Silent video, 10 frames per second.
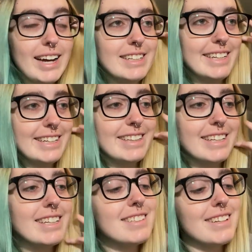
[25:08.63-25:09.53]
I needed
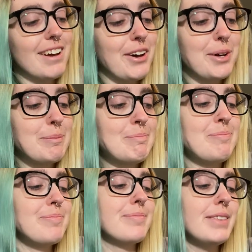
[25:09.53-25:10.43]
this. Um,
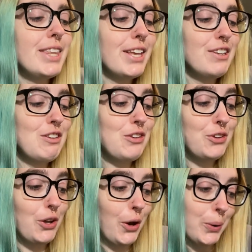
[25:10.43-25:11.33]

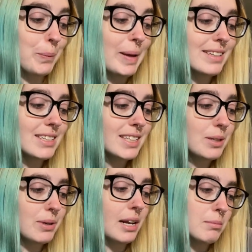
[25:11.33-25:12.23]
so basically
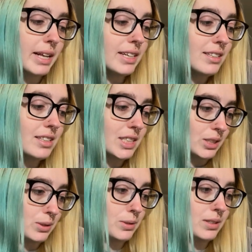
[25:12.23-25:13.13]
what I'm planning to
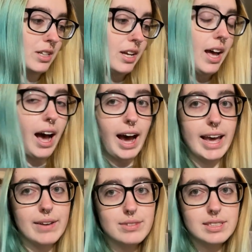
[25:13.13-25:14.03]
do, I
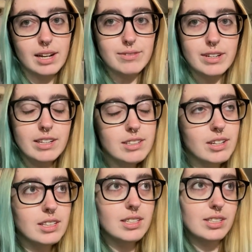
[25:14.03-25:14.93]
have stuffing
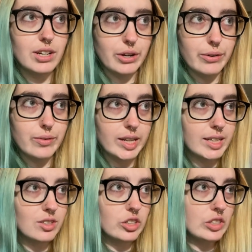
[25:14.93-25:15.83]
on the stove that
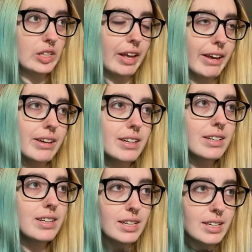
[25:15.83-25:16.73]
is just like,
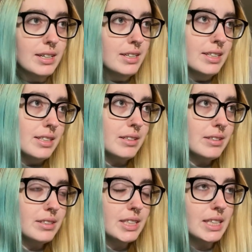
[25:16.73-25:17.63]

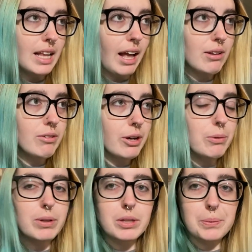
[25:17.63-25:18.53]
I don't know
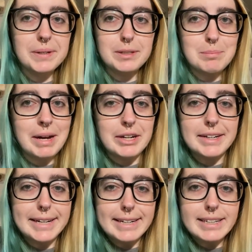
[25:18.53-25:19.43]
what the word is,
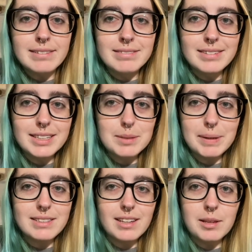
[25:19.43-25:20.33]
marinating? It's
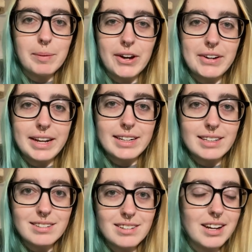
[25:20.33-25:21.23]
basically
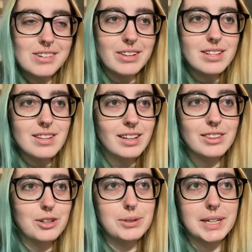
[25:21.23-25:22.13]
marinating. I know that's not
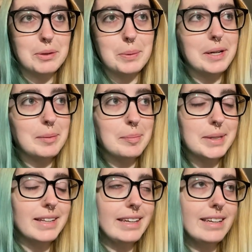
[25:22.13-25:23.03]
the correct word,
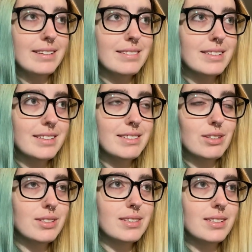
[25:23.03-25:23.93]
but like, it's
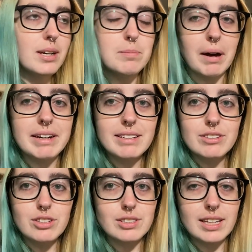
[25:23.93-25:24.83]
all combined.
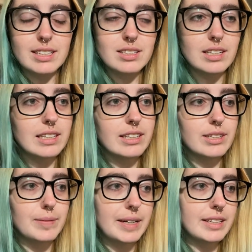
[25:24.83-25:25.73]
It's just like sitting there
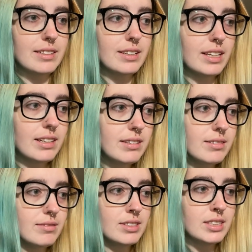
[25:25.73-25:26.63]
ready to like
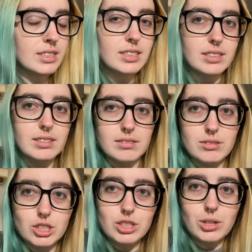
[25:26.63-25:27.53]

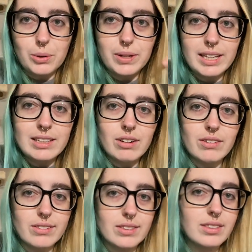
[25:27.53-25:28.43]
soak in
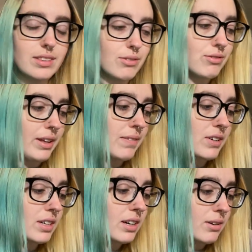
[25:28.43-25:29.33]
all the
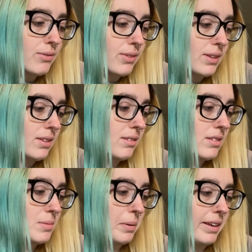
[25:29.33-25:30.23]
flavor of the
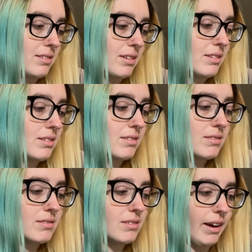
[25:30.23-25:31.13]
spices.
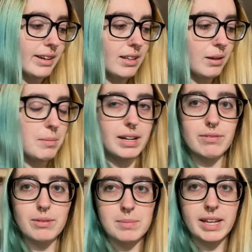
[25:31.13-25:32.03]
I, I made it
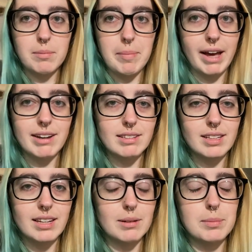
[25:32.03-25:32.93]
from like a bag,
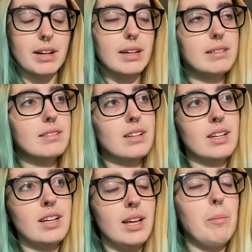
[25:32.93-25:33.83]
like I'm not
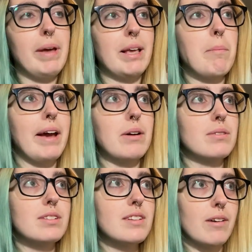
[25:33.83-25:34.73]
making my
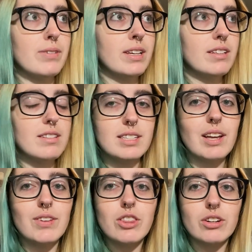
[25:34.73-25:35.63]
own stuffing It's
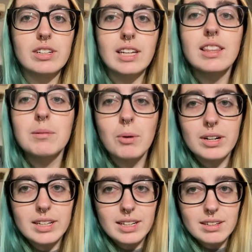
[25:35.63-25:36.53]
7.30 in the
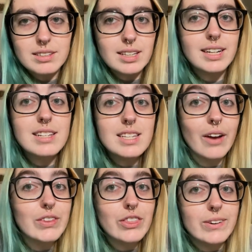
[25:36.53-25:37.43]
morning because it is
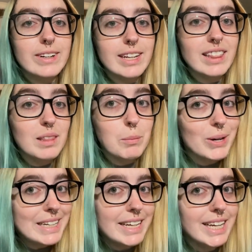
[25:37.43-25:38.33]
7.30 in the
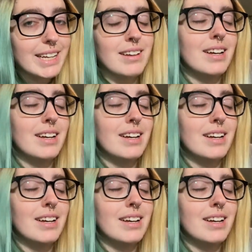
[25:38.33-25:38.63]
morning.